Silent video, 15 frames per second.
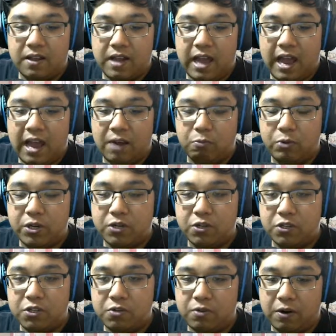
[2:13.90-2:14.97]
And we
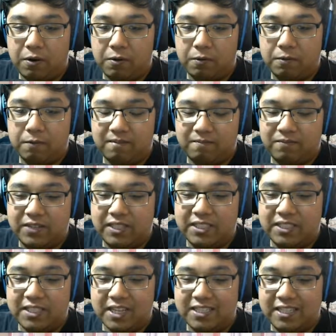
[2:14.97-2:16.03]
could, you know,
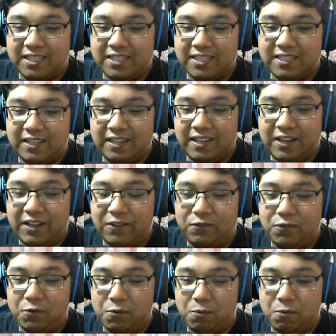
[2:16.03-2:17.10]
discuss it if
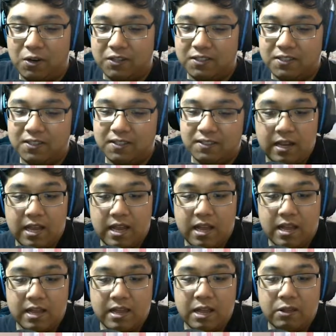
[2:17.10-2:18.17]
you wanted.
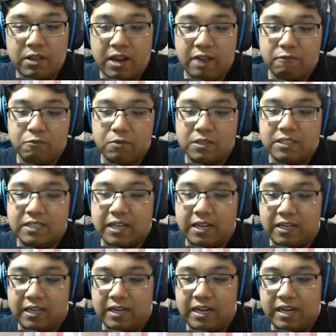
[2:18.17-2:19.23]
Now that everyone's
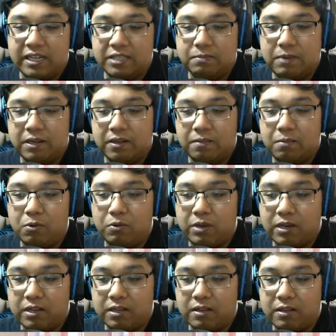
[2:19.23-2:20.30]
settled in, I expected
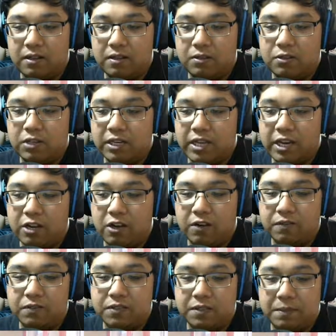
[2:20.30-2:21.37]
Monika to kick
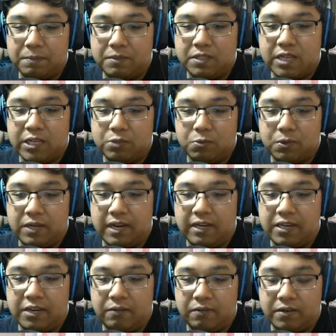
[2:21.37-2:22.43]
off some scheduled
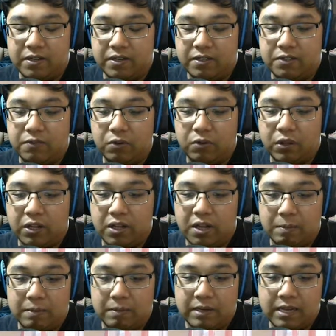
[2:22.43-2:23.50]
activities for the
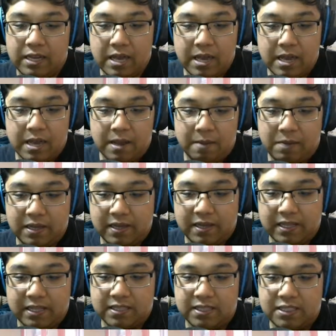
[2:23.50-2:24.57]
club. But
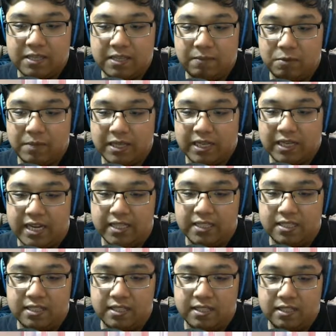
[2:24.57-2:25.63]
that doesn't seem to be the
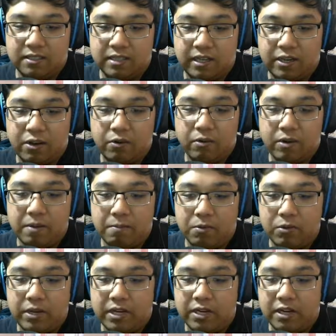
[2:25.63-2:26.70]
case. Sayori and
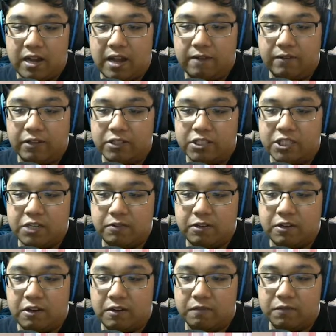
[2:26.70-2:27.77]
Monika are having a cheery
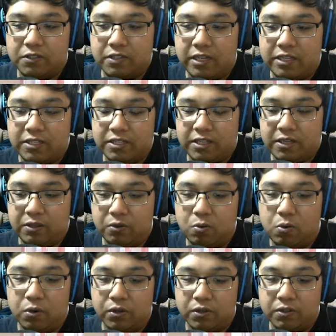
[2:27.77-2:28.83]
conversation in the
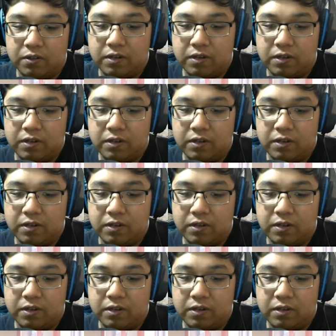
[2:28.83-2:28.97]
corner.